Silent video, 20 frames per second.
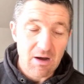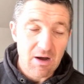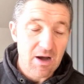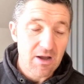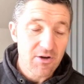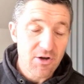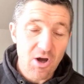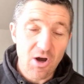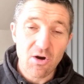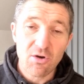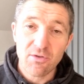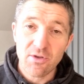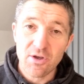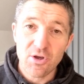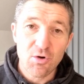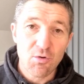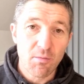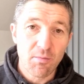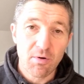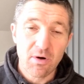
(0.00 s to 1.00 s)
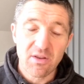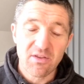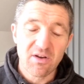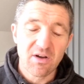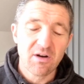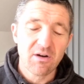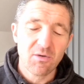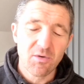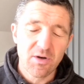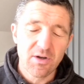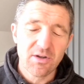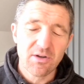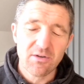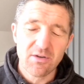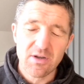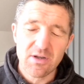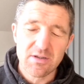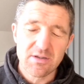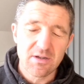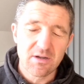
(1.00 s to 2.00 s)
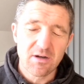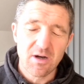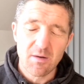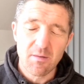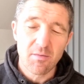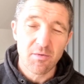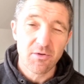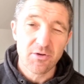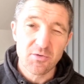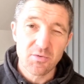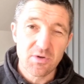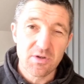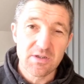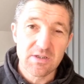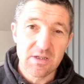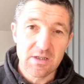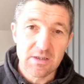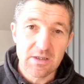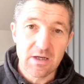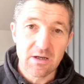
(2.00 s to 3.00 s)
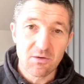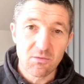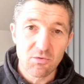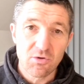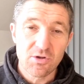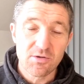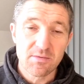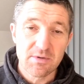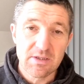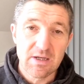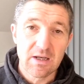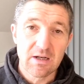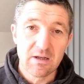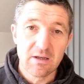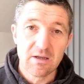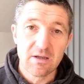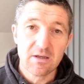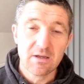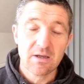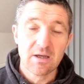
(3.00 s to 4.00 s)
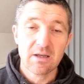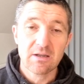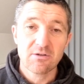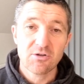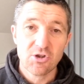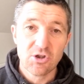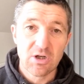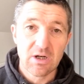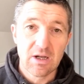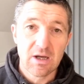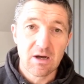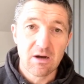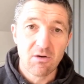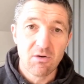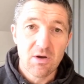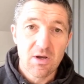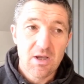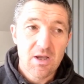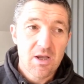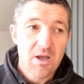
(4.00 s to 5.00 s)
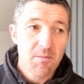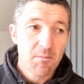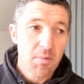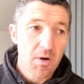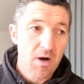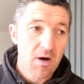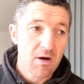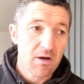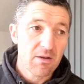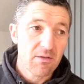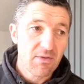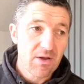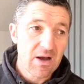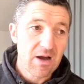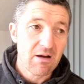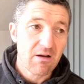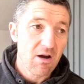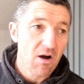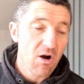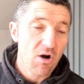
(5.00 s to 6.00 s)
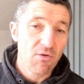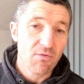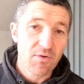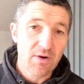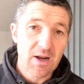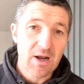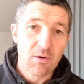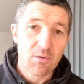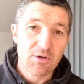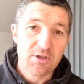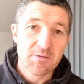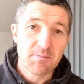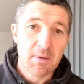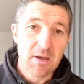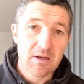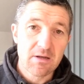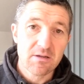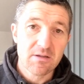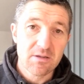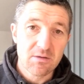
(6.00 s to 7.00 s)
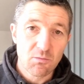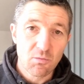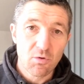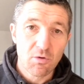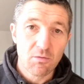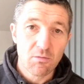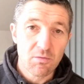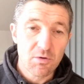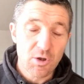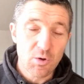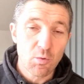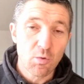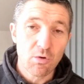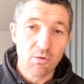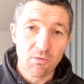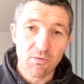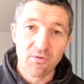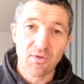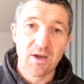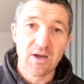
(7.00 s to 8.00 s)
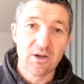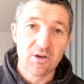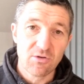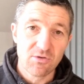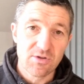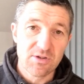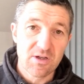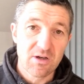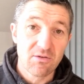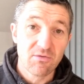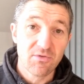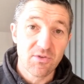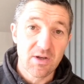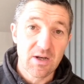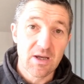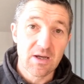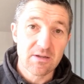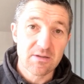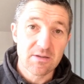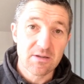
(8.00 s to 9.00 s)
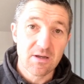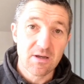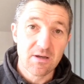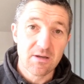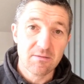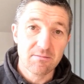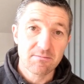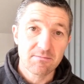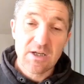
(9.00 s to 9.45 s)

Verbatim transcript: I know that you will probably think, I don't want to do this. I can't be bothered trying to sit down and watch some telly and chill out. But that half an hour spent, will you will thank yourself the next day.